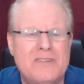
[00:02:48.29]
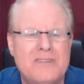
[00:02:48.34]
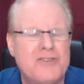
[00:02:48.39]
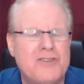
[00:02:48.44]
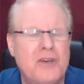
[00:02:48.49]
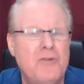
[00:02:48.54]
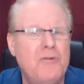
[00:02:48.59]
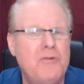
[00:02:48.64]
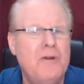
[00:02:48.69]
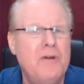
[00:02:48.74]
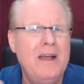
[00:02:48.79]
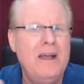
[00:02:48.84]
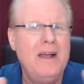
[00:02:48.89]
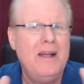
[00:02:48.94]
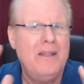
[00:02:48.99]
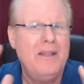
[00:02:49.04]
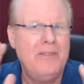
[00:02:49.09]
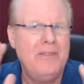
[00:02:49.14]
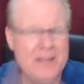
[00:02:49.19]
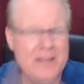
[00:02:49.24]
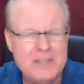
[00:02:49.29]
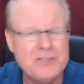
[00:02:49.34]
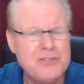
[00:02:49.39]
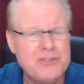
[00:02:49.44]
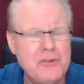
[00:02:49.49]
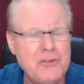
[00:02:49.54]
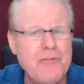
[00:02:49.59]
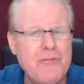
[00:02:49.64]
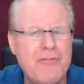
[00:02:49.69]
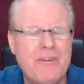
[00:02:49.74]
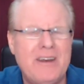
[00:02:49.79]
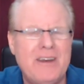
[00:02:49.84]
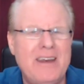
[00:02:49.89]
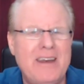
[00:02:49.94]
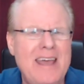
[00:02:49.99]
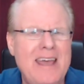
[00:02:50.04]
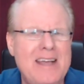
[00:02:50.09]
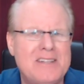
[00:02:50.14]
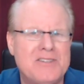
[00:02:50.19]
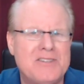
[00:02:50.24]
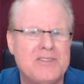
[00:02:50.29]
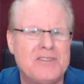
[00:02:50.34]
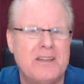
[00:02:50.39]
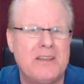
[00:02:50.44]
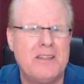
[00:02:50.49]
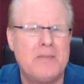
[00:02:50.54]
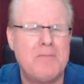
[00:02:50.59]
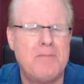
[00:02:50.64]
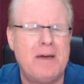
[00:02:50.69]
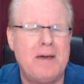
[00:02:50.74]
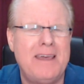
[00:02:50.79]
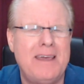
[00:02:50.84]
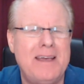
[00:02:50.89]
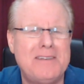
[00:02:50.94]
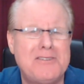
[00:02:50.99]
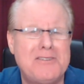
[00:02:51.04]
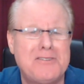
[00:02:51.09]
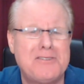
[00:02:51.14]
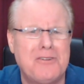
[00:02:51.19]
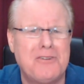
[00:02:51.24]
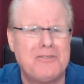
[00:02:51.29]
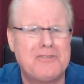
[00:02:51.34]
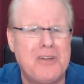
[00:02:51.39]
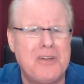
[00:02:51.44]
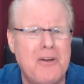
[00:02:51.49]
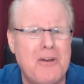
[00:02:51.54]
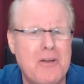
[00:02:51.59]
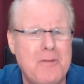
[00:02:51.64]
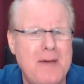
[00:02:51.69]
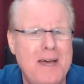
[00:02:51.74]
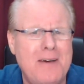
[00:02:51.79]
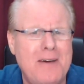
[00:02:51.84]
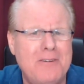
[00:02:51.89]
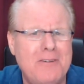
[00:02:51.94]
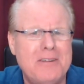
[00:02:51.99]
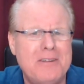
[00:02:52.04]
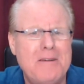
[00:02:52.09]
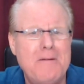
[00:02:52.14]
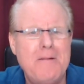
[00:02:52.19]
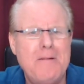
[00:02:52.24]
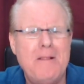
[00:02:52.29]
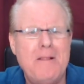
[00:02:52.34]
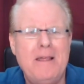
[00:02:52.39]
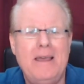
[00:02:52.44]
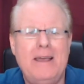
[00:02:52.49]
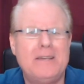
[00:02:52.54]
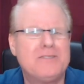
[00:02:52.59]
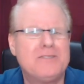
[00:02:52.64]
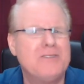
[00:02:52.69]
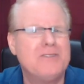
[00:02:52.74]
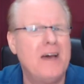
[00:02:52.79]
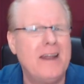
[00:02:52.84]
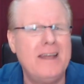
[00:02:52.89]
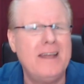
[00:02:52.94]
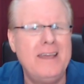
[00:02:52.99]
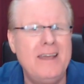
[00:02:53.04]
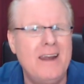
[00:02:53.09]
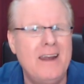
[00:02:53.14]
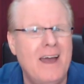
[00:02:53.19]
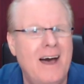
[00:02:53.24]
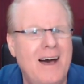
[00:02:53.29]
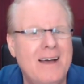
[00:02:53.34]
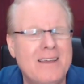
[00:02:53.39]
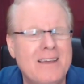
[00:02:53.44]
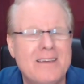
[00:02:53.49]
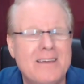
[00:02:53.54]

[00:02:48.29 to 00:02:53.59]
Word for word: So this new financing that my guest is going to talk about, it's not a H E L O C.